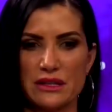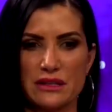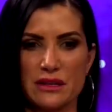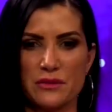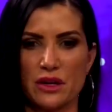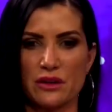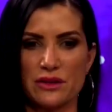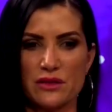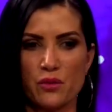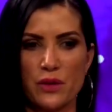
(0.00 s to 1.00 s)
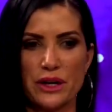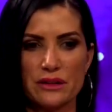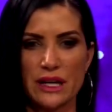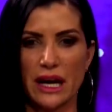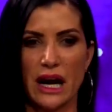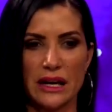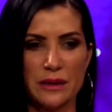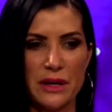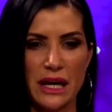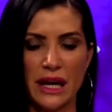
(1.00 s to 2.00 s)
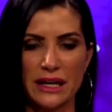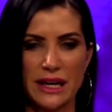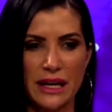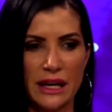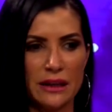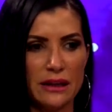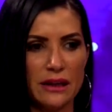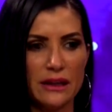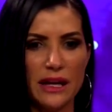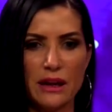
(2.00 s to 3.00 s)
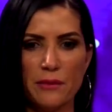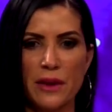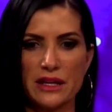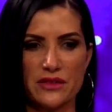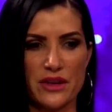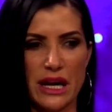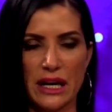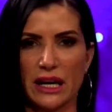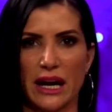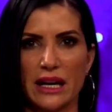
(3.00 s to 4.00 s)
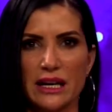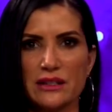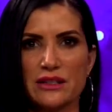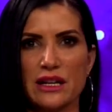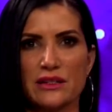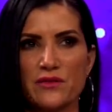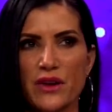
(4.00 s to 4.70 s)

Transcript: systems are this weird dichotomy, and it makes for that. And it's